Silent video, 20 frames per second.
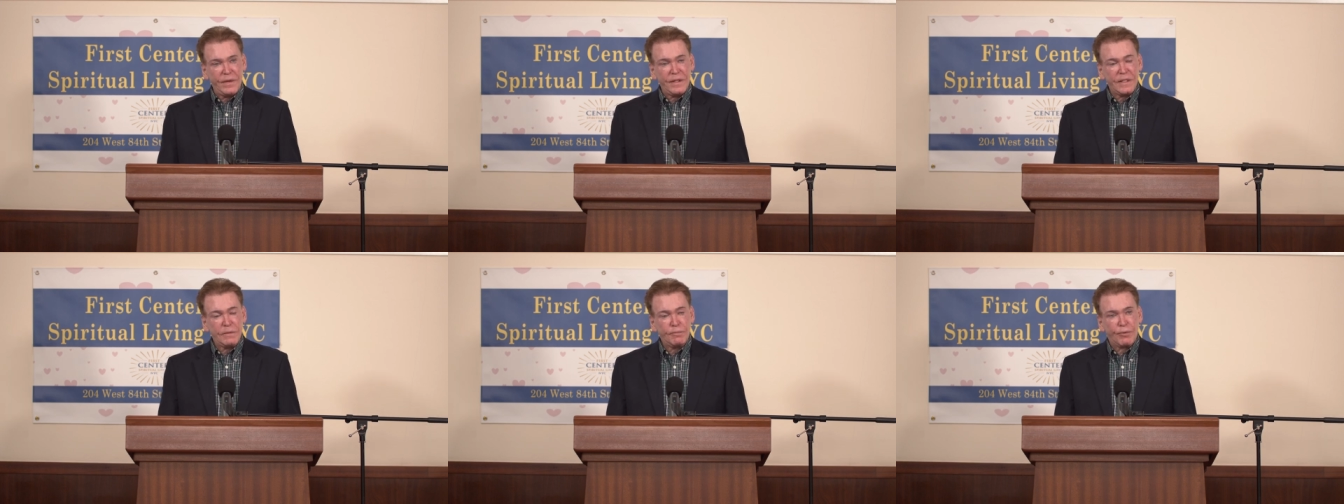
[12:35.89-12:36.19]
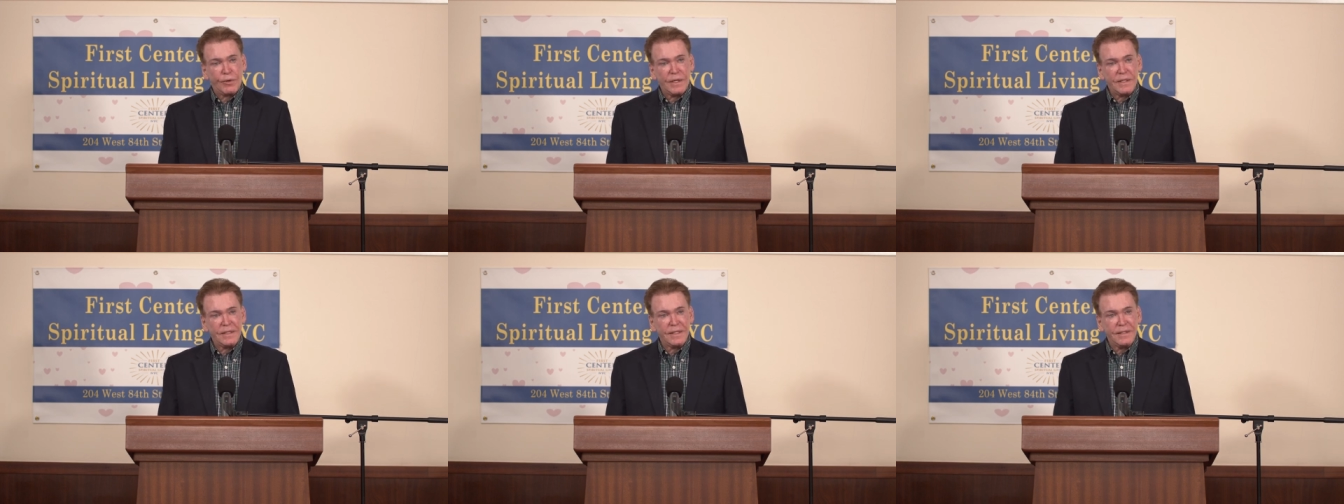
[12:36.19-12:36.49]
this
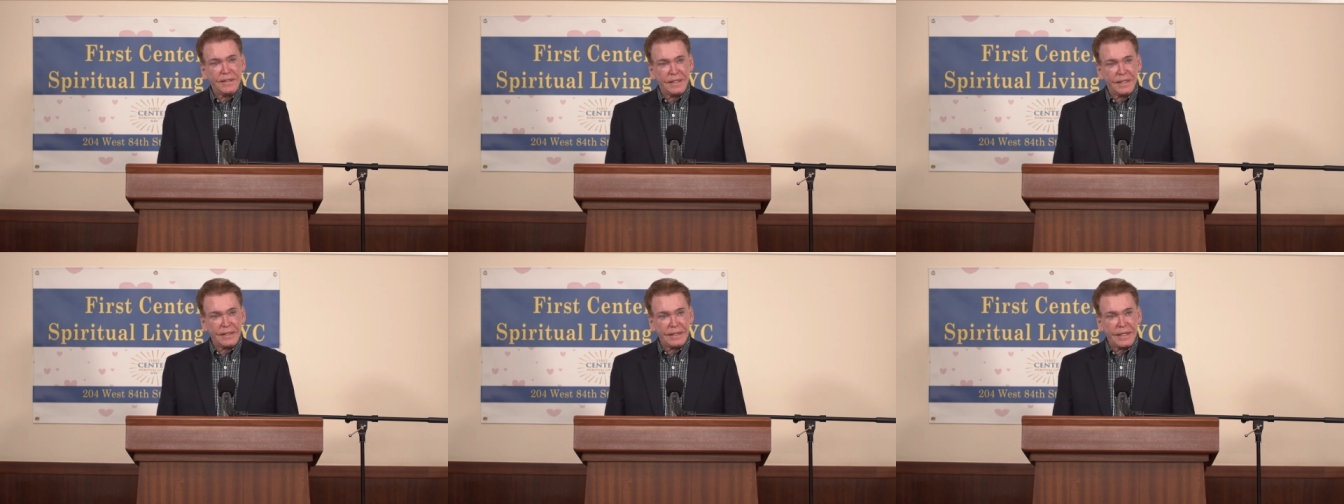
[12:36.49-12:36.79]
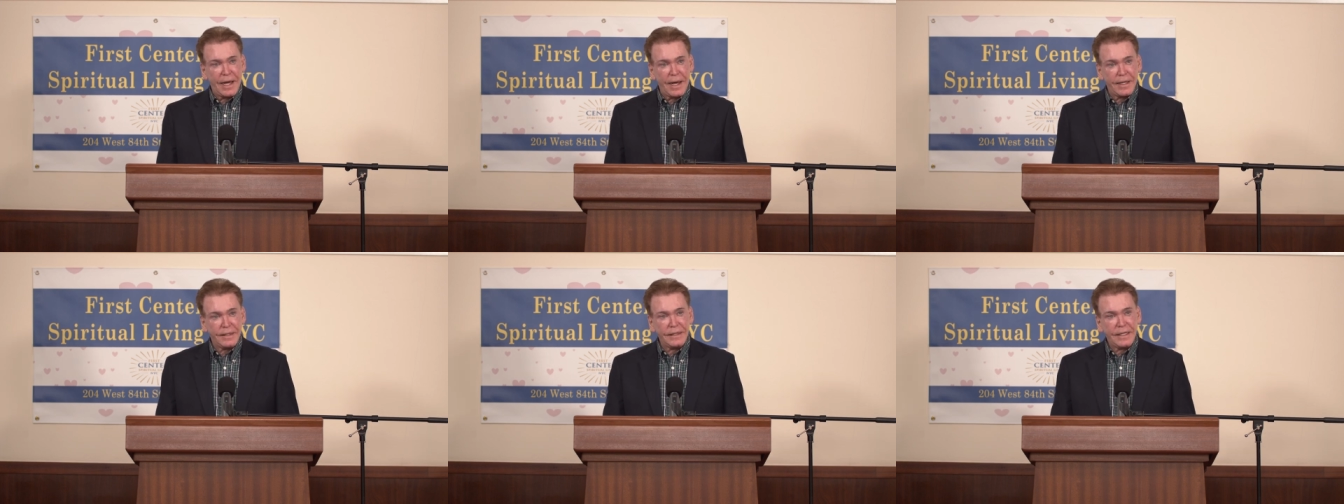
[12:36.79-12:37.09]
presence is
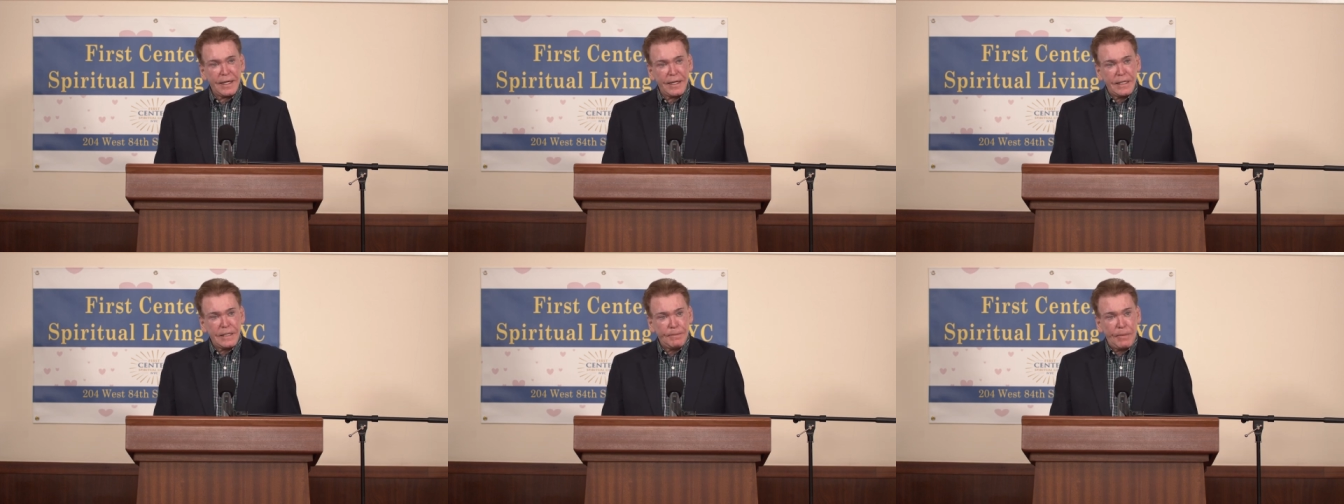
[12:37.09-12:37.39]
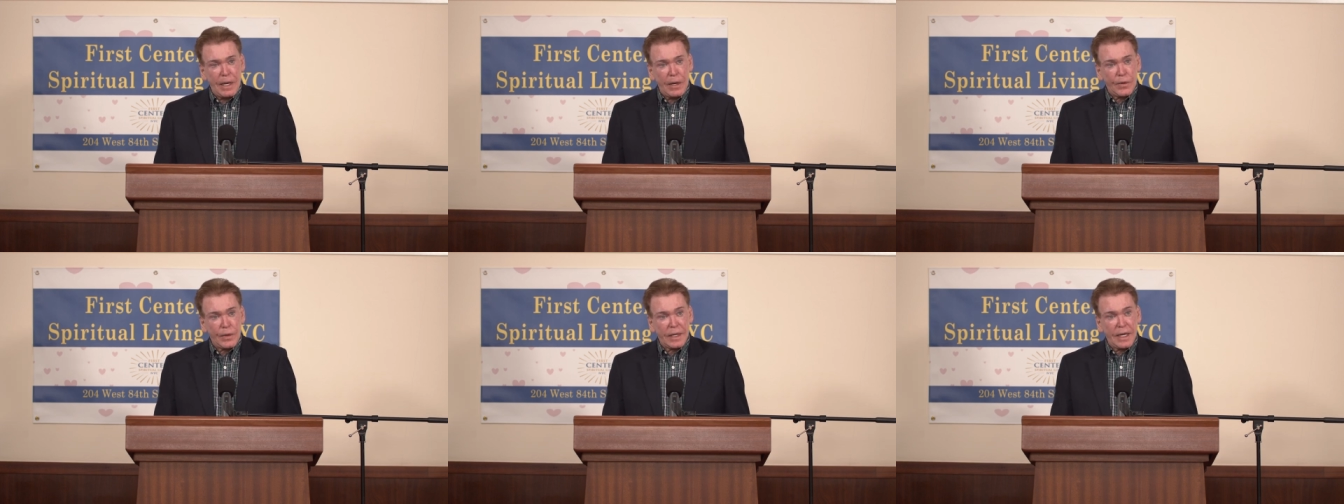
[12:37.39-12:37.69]
not, not a
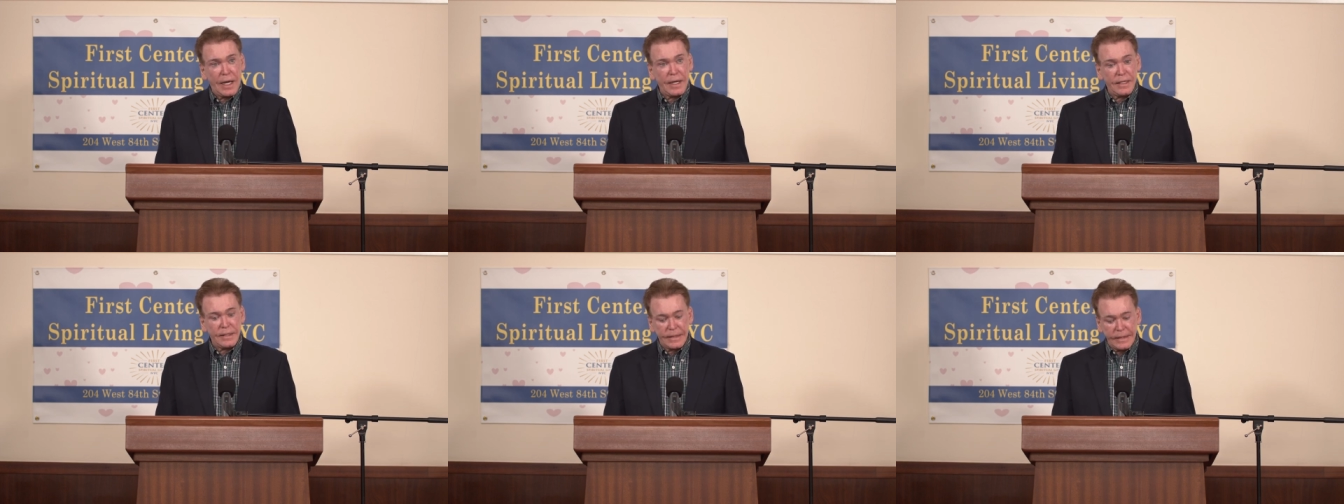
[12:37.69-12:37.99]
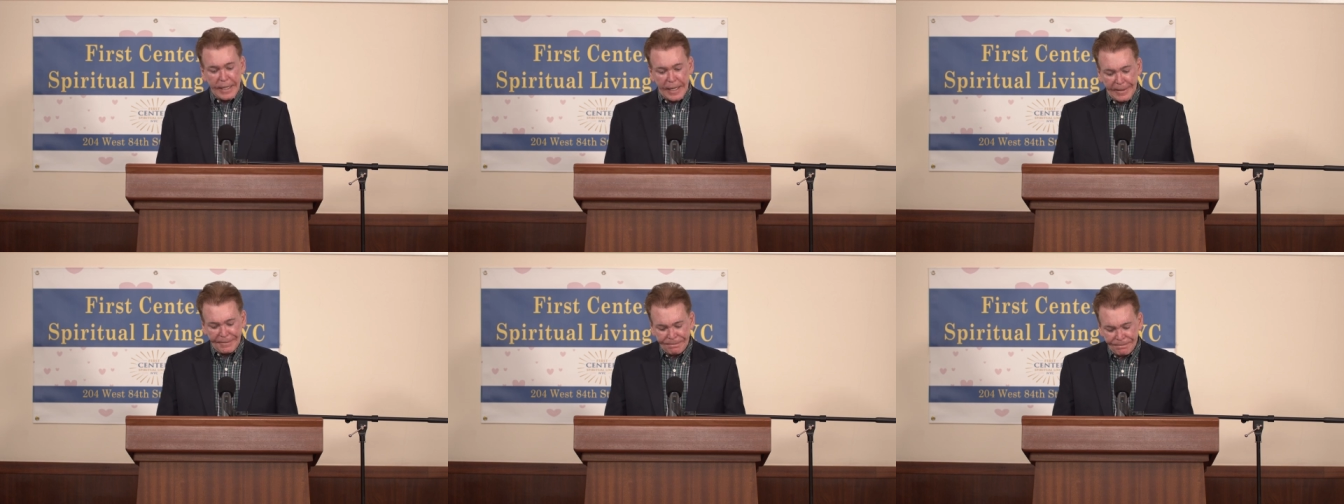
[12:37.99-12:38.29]
spot where God is
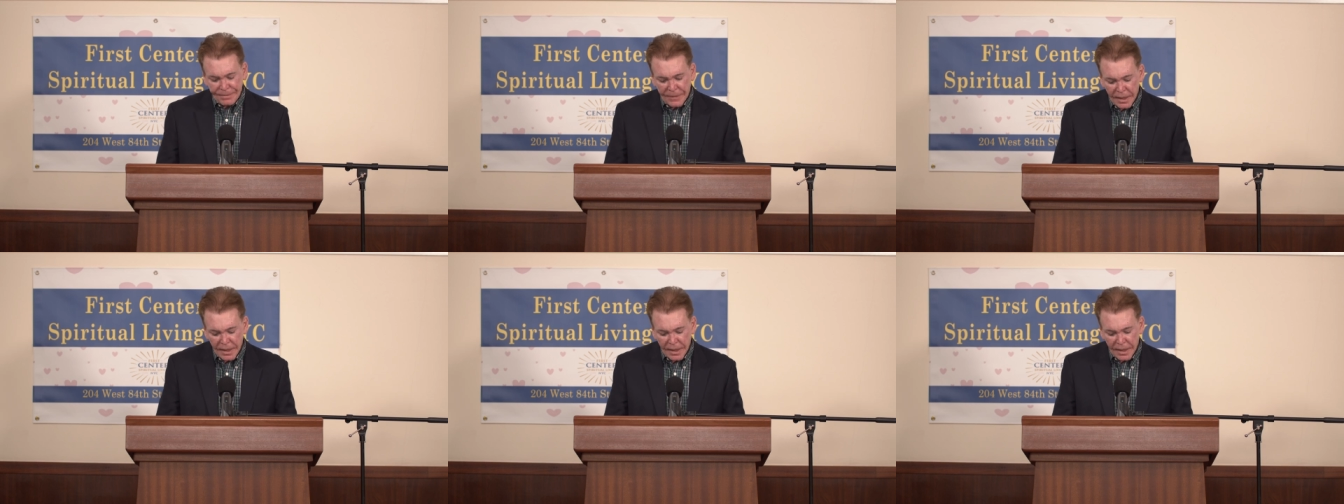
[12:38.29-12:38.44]
not.